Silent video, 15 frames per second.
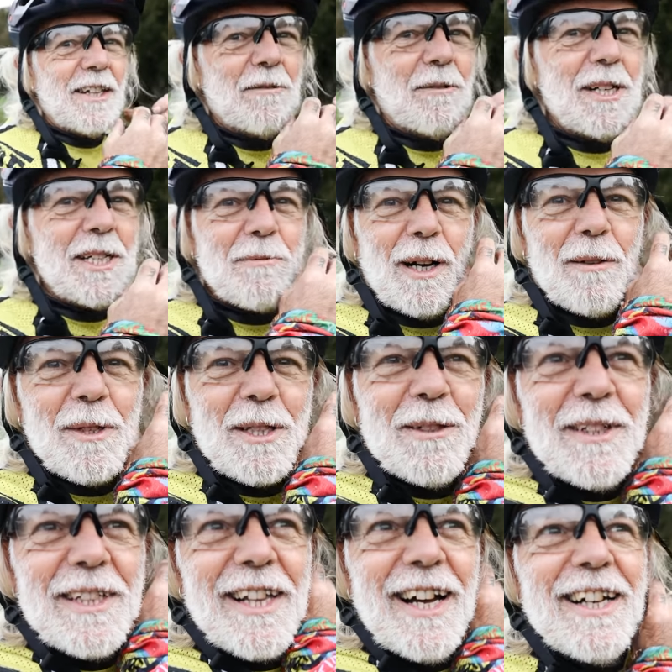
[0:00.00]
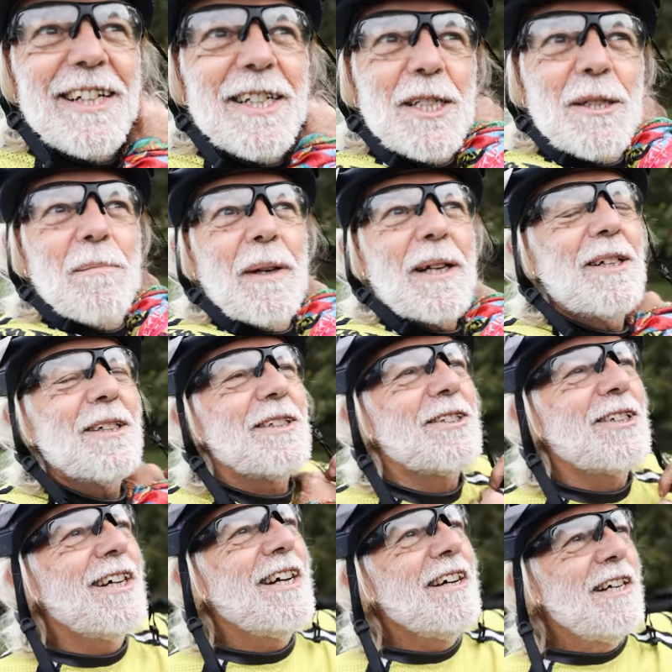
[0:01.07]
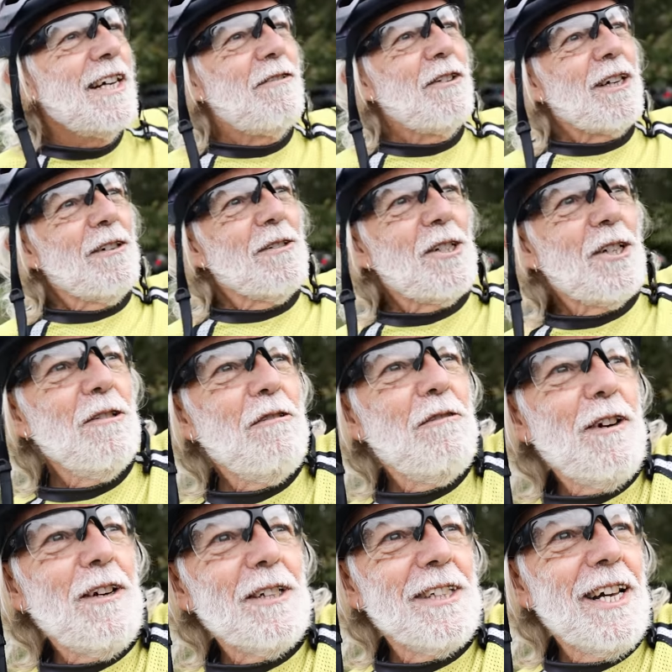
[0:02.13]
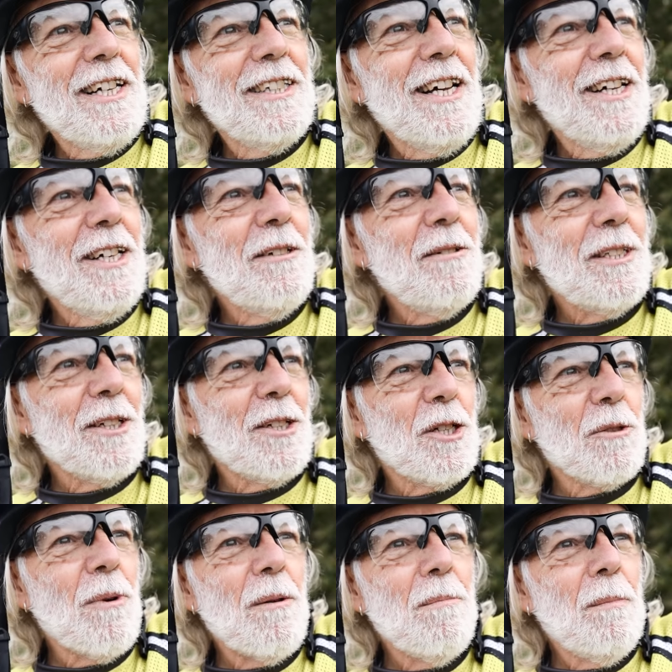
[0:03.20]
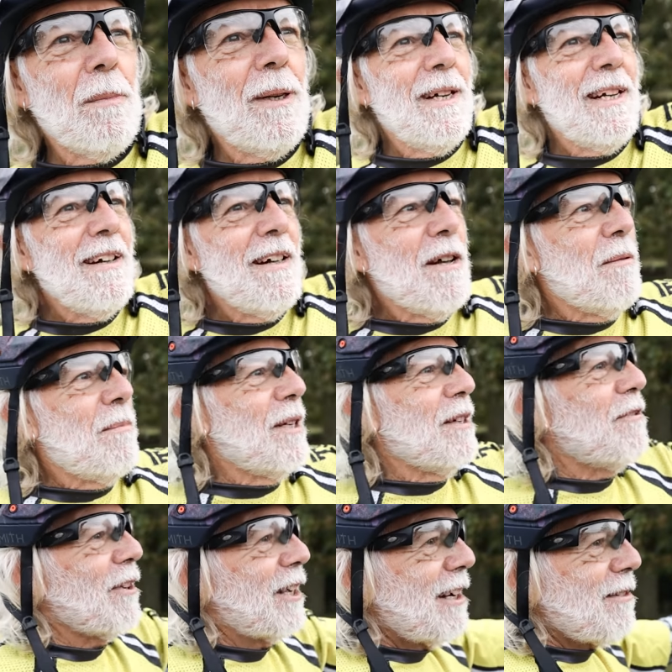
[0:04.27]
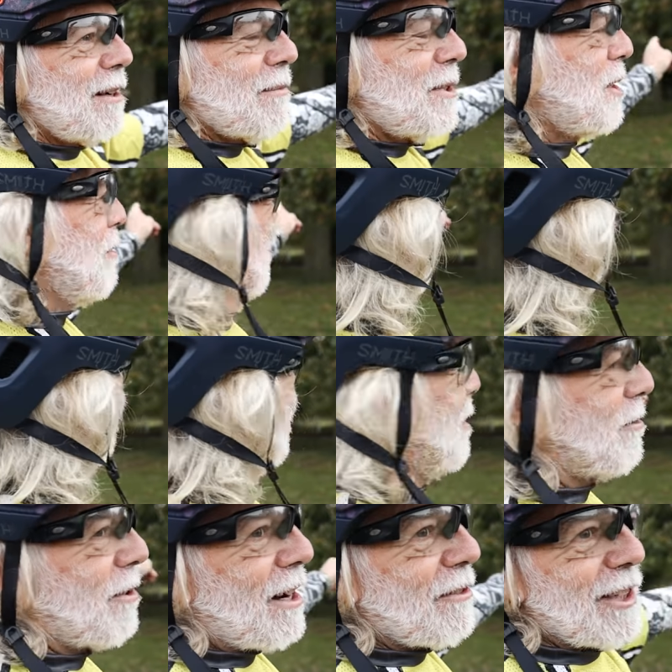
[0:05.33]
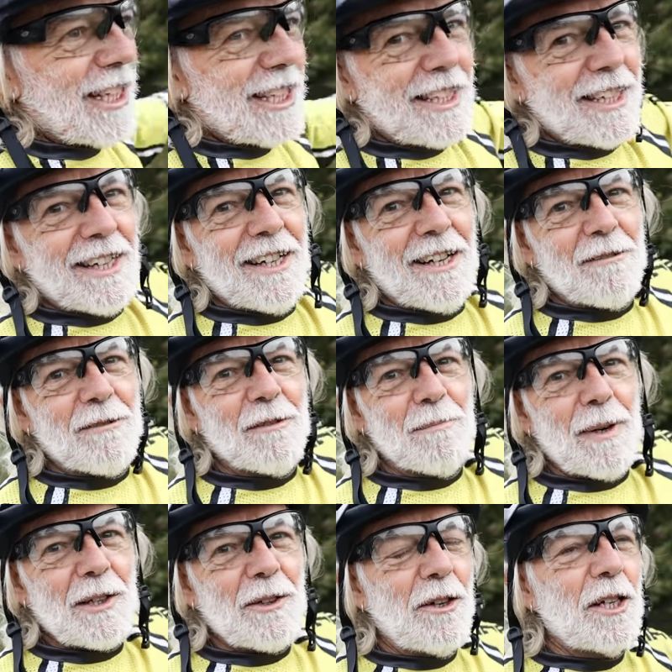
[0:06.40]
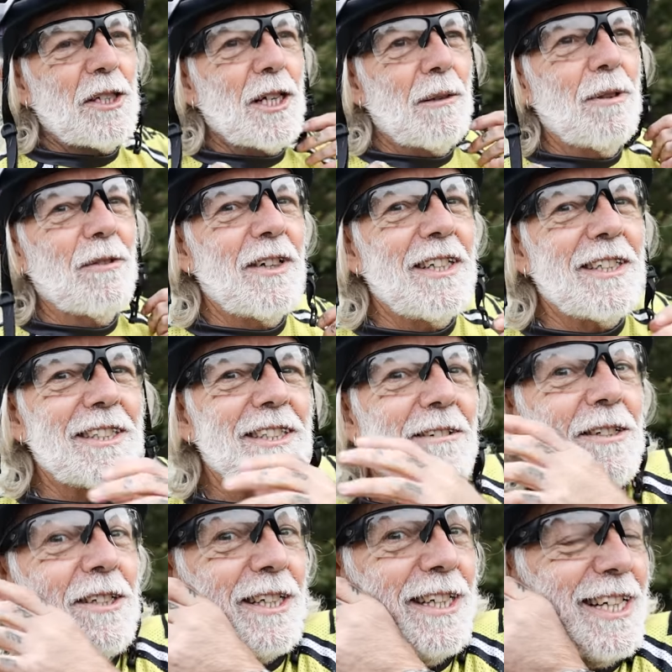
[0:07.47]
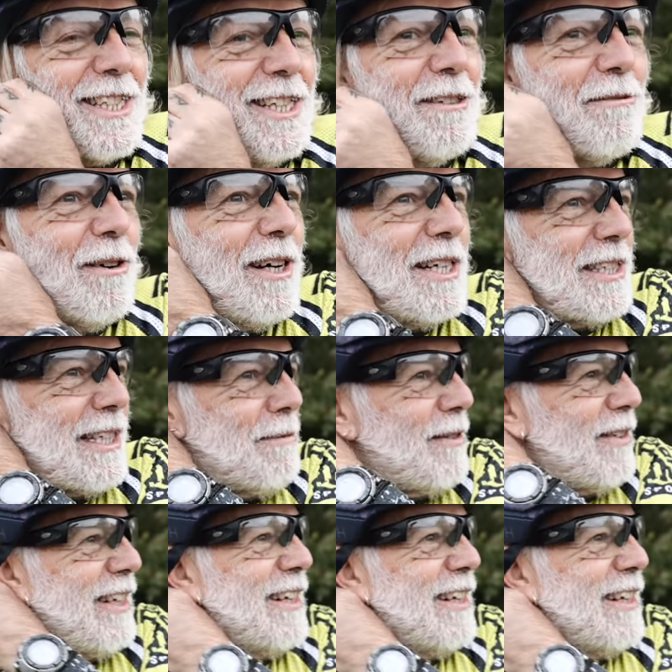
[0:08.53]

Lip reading: The reason why we're doing that is because if you go too far down that hill, it's a swamp. But if you go up this way, it's gravelly with mud on the top of it, so you could actually ride some of